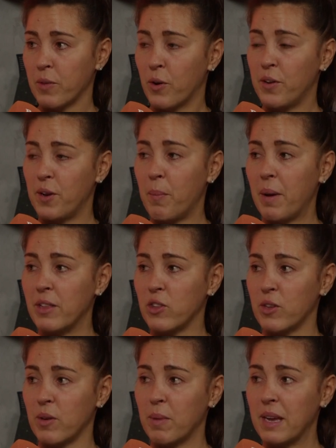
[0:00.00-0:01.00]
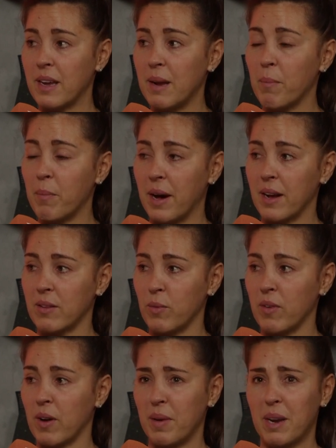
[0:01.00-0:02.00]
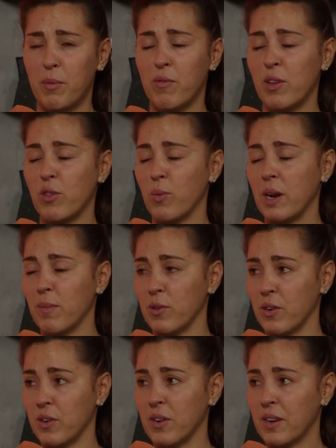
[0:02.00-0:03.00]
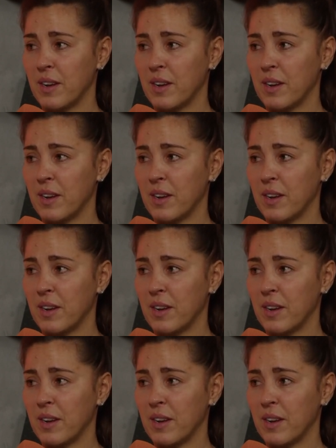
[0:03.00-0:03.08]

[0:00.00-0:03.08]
on the bench to make an impact. They brought Rachel Williams on.